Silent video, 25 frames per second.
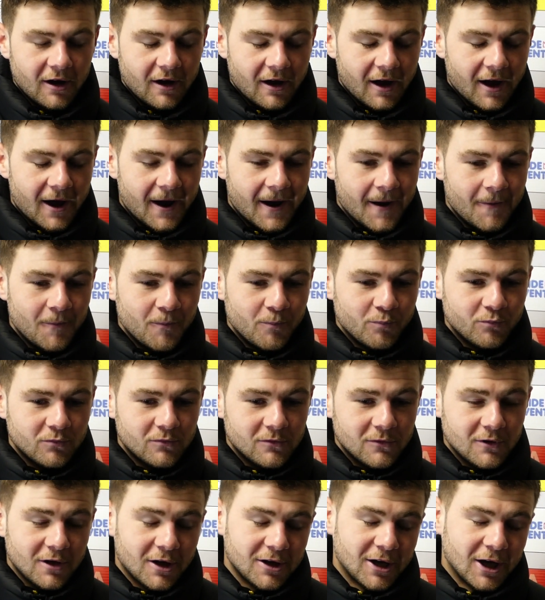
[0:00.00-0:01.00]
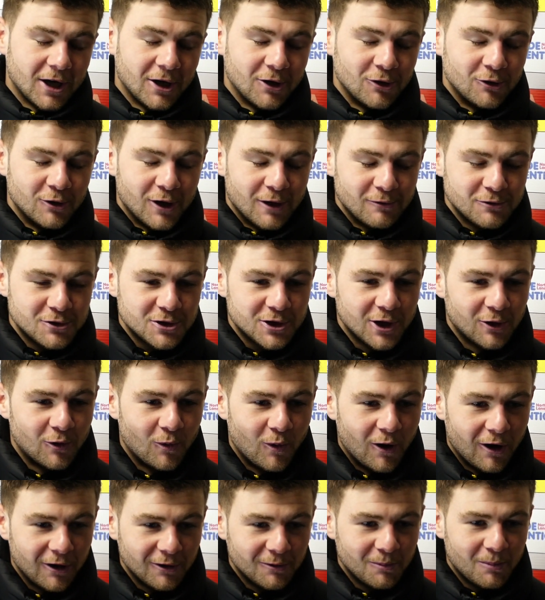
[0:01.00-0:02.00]
I didn't know that was still
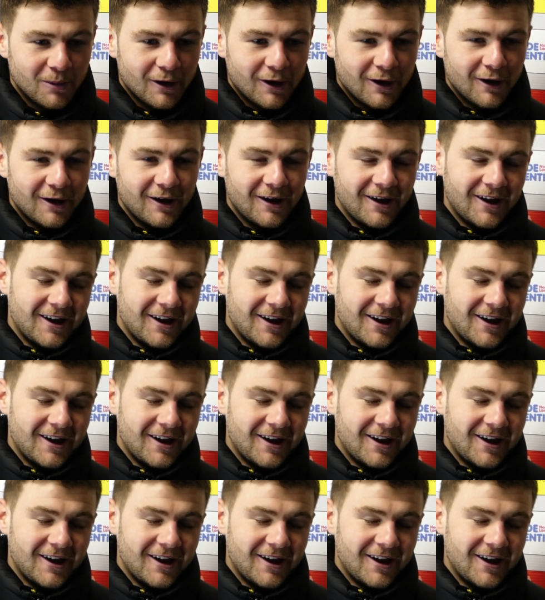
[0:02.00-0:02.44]
working, but